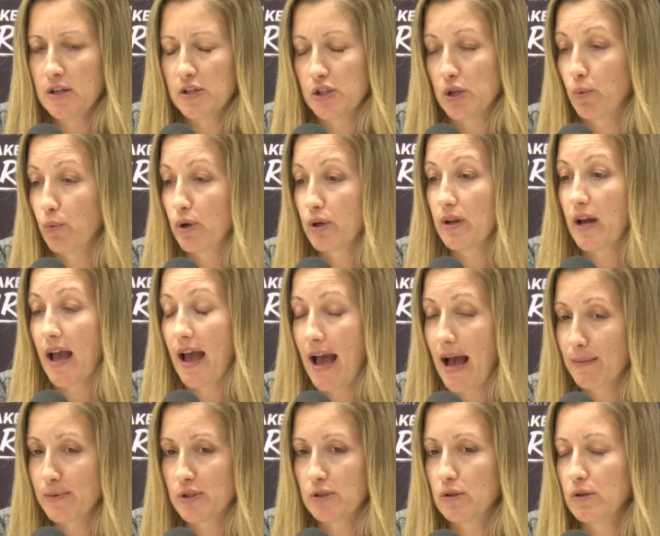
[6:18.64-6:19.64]
so we're
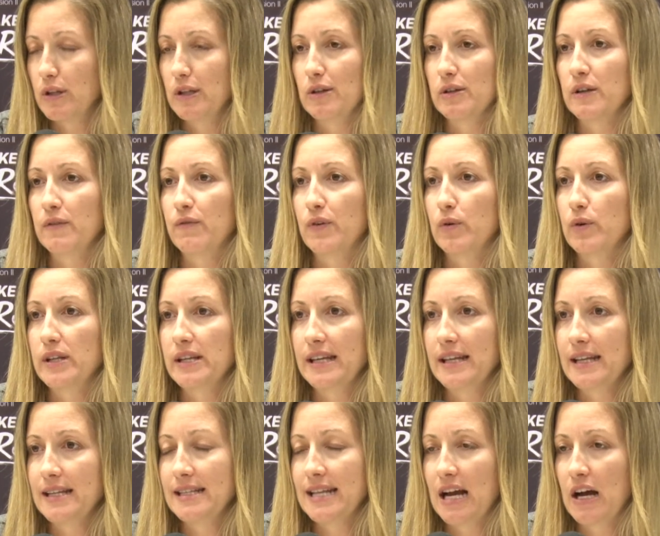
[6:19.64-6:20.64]
absolutely looking forward to
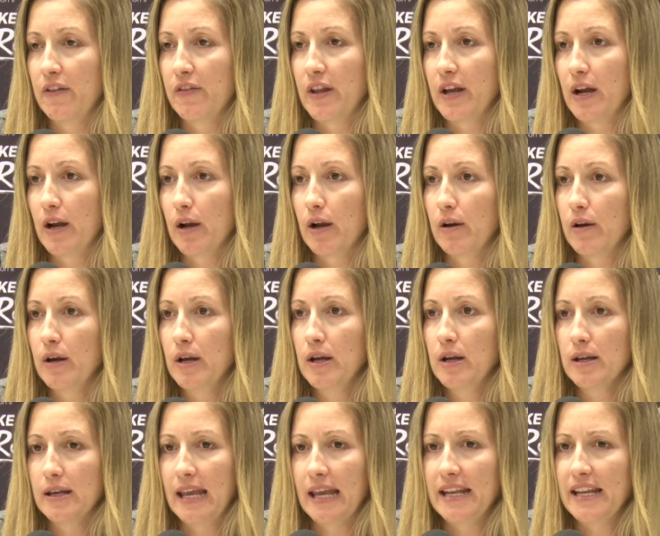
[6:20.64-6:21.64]
getting down there,
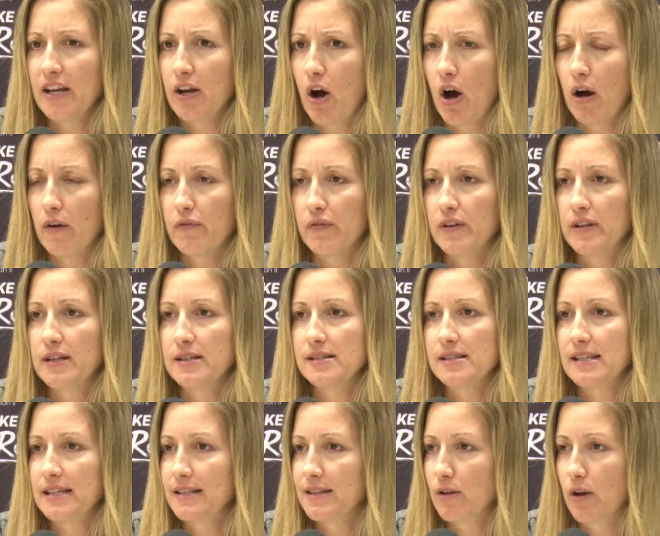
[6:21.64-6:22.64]
gaining
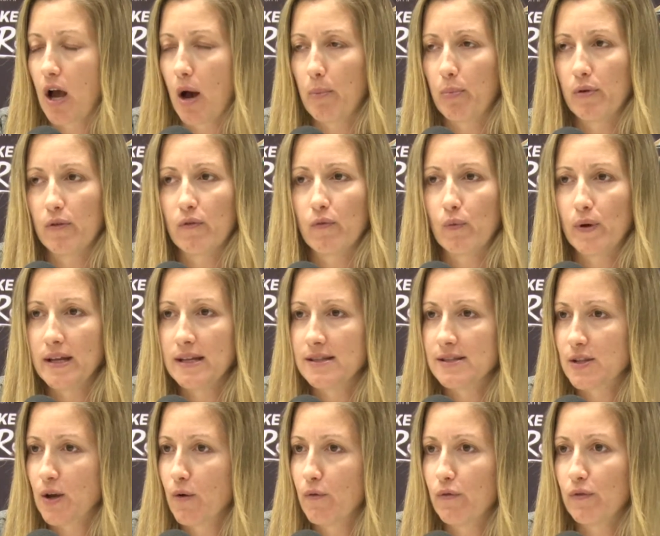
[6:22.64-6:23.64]
confidence, getting a couple of
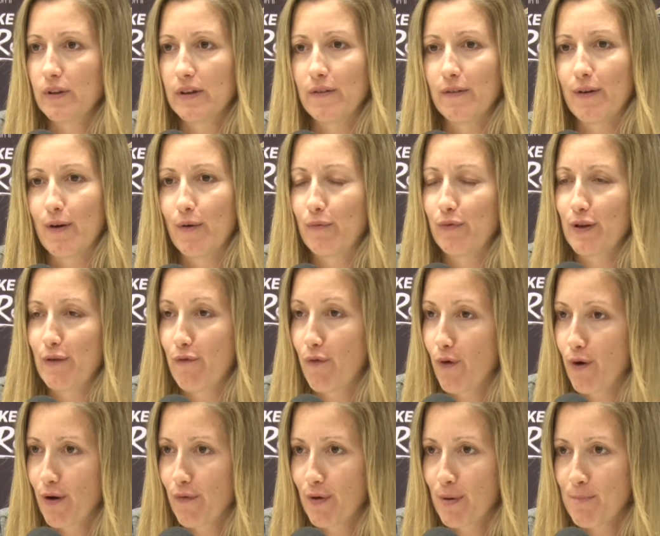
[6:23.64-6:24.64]
wins, hopefully
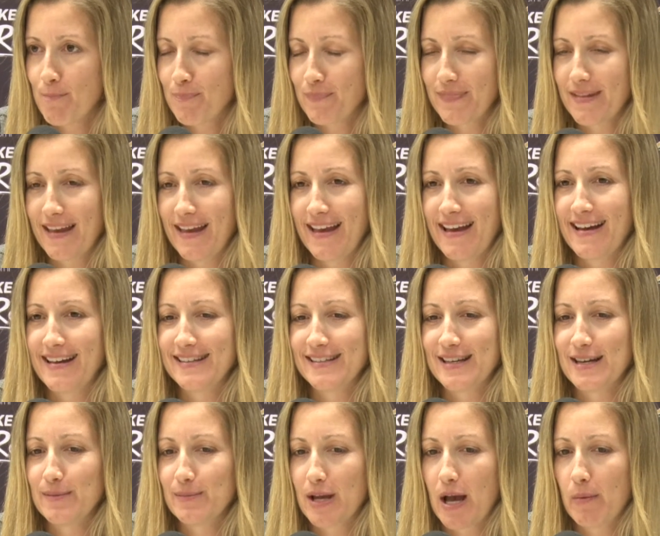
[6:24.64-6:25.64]
four of them, and
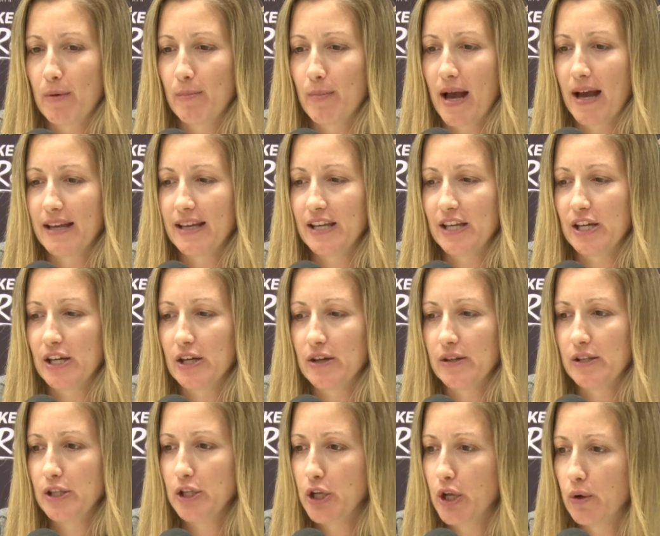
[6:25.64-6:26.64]
coming back here
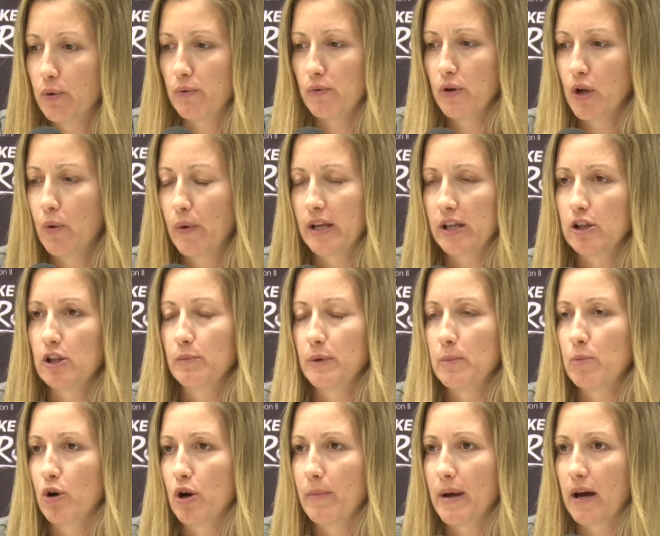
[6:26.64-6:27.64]
and, you know, knowing a little
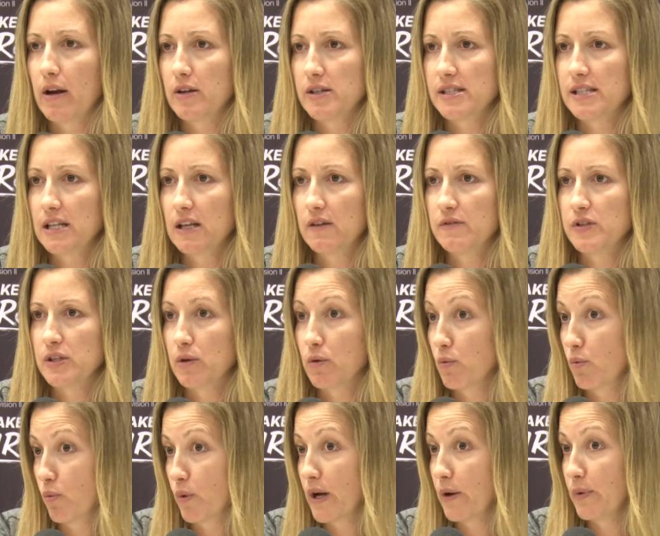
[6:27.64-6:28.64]
bit more about ourselves
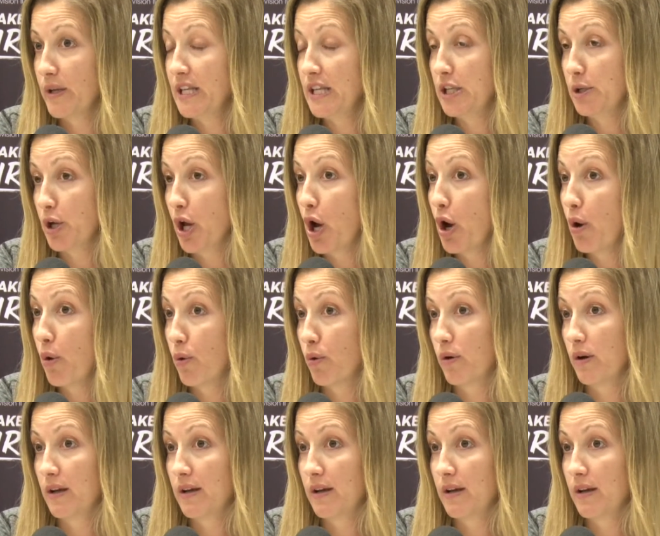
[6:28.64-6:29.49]
and where we need to go